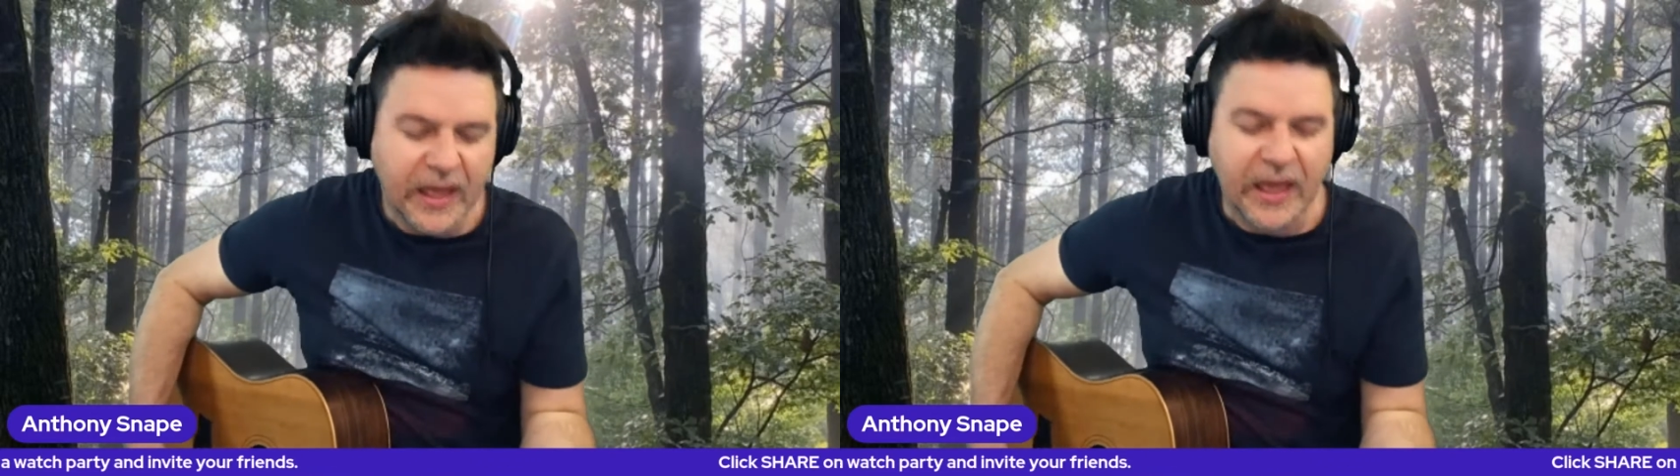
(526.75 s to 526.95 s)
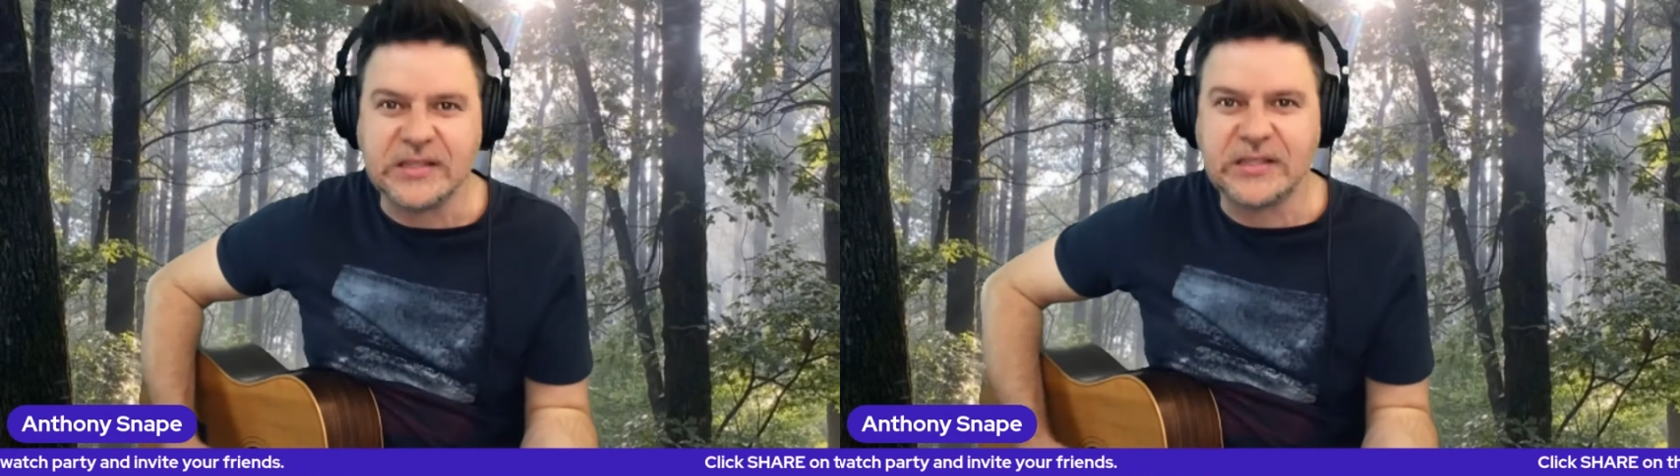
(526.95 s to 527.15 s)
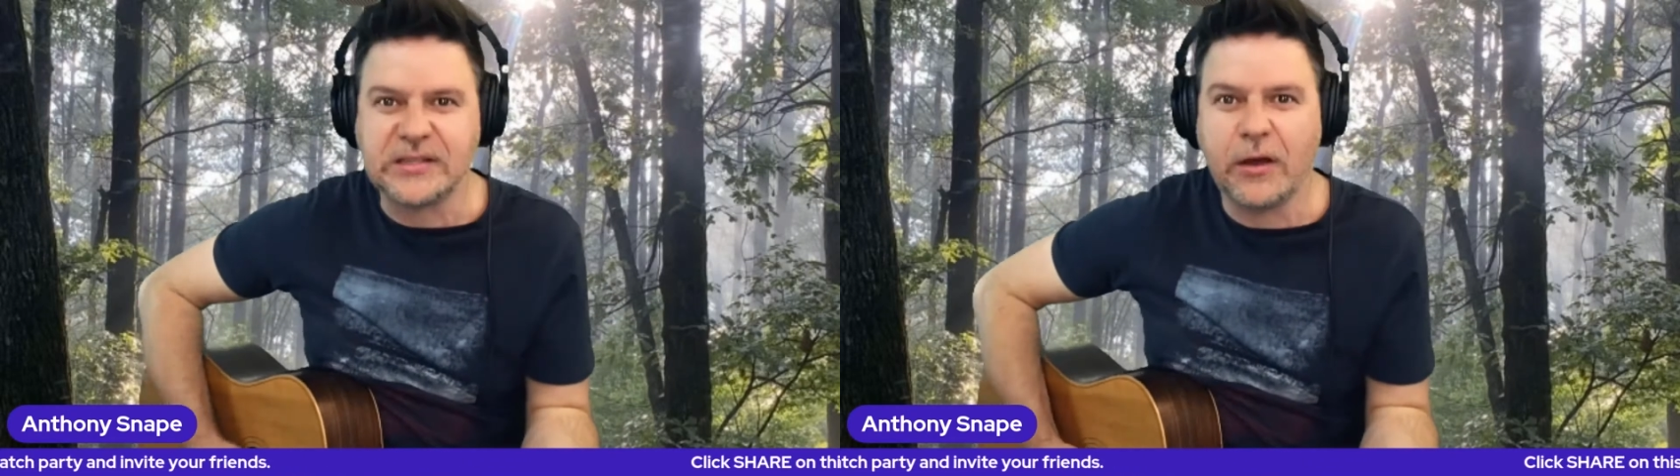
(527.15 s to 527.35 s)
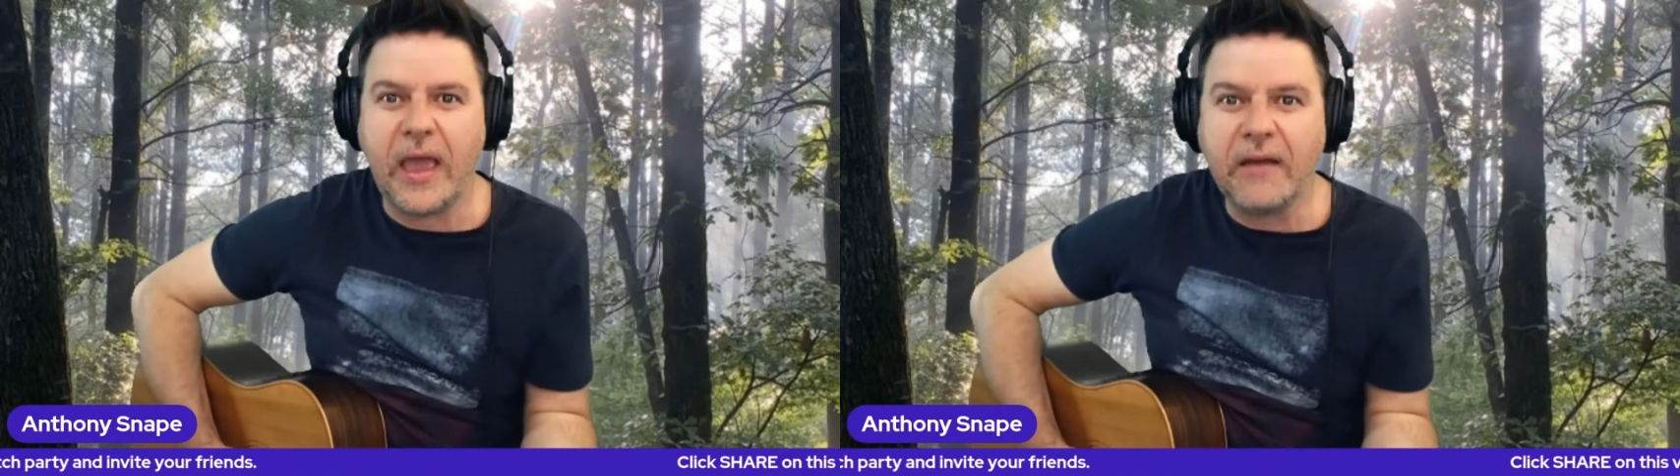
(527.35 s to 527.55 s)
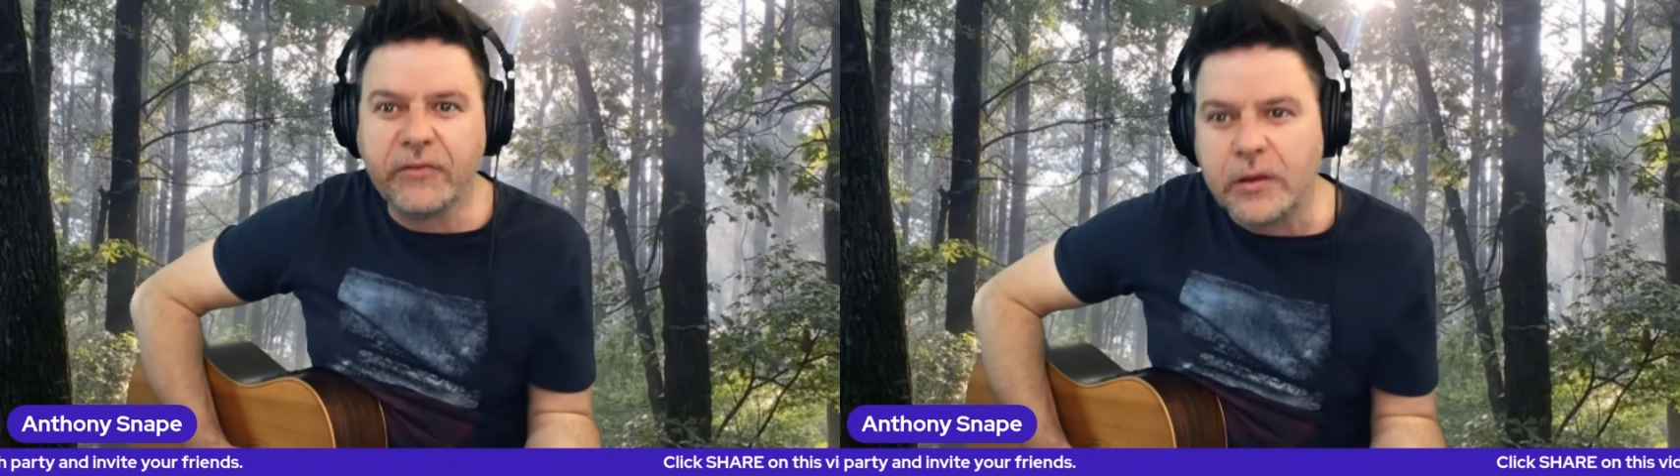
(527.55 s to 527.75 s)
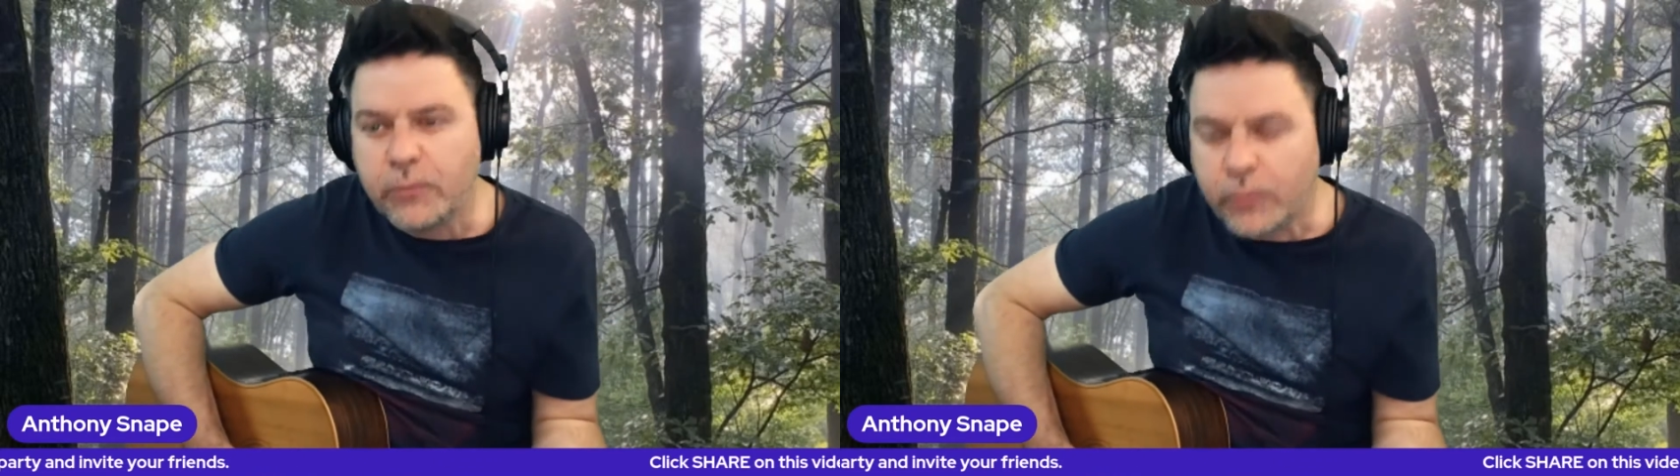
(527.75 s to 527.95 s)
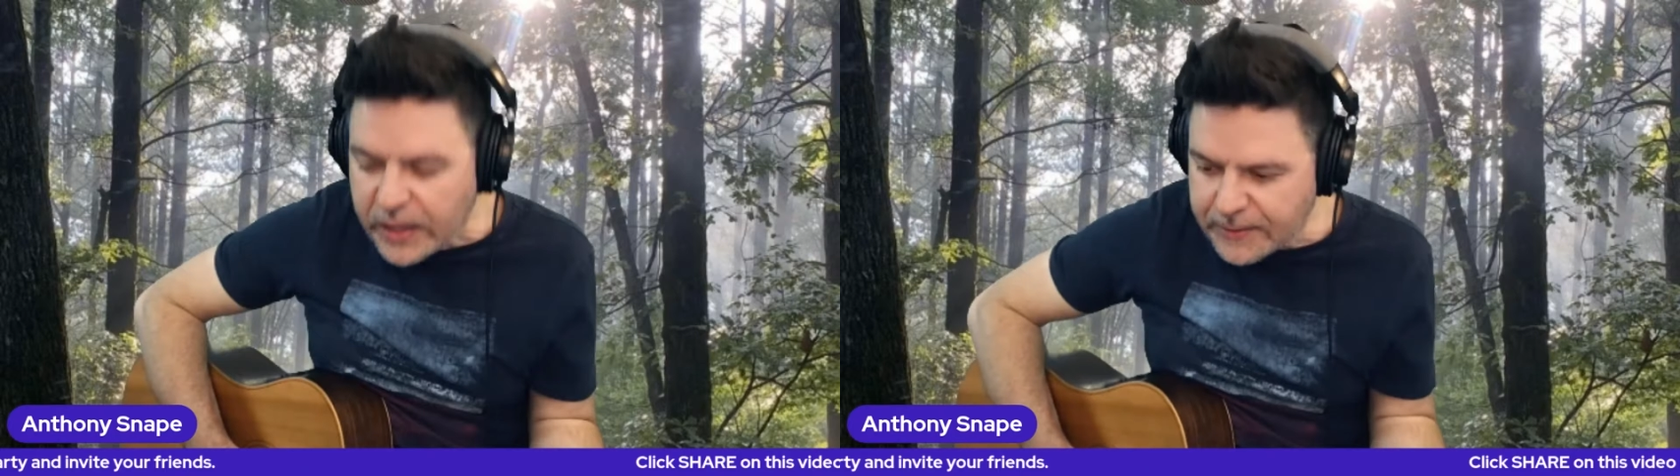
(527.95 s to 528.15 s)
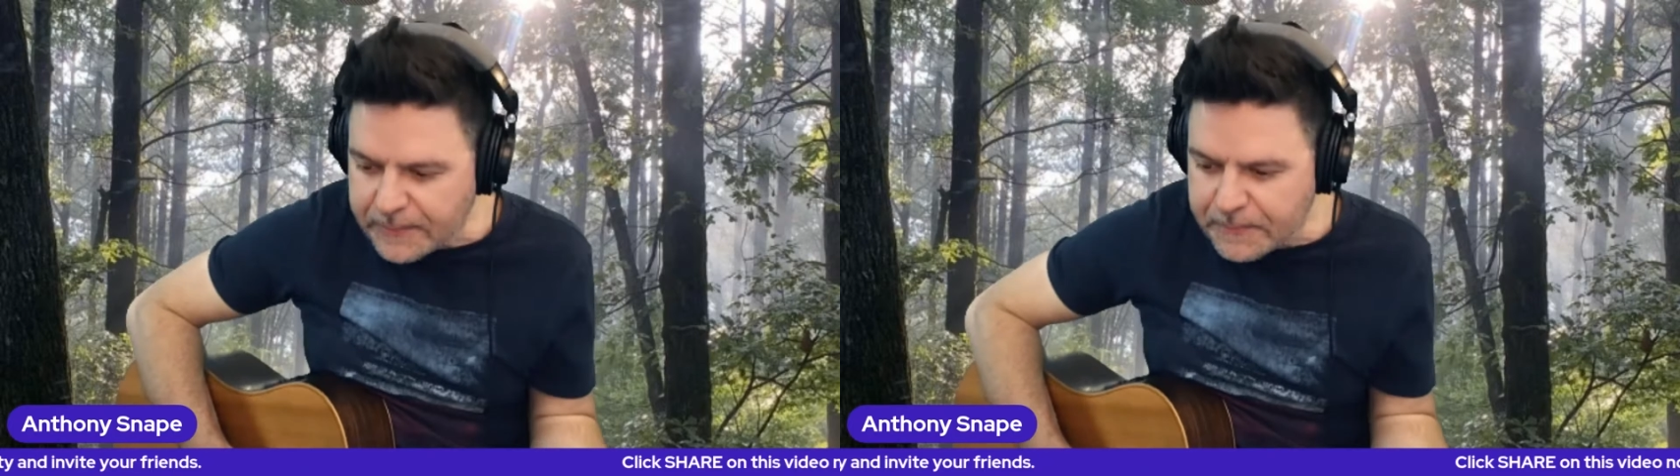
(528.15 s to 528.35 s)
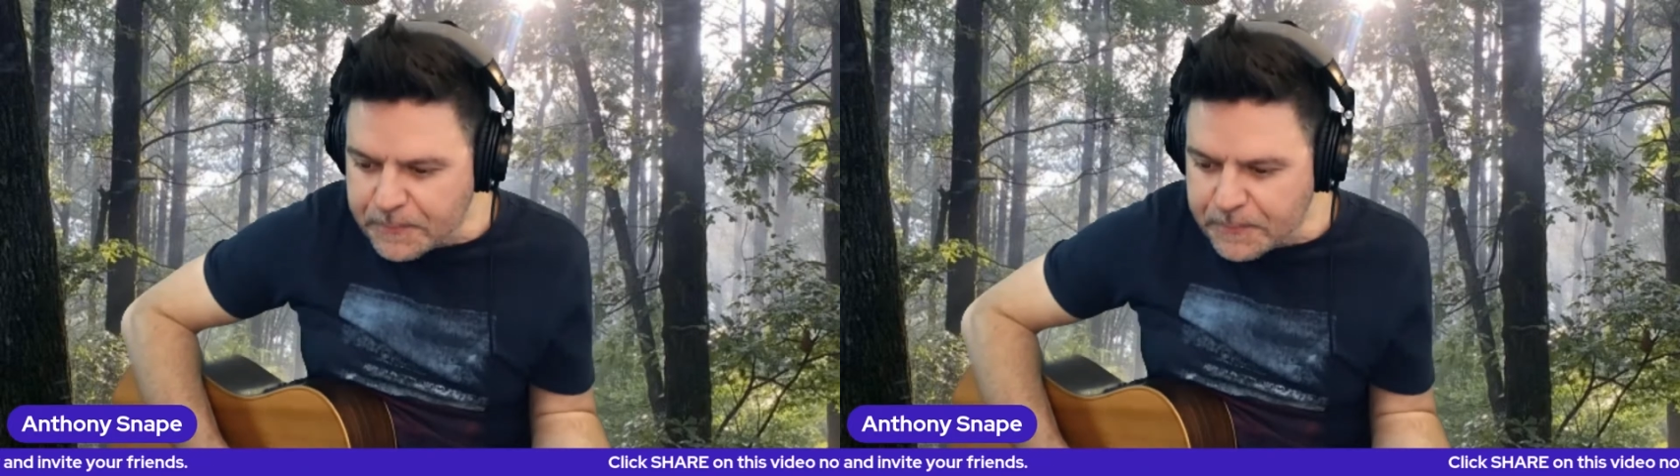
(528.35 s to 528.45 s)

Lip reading: And so every week,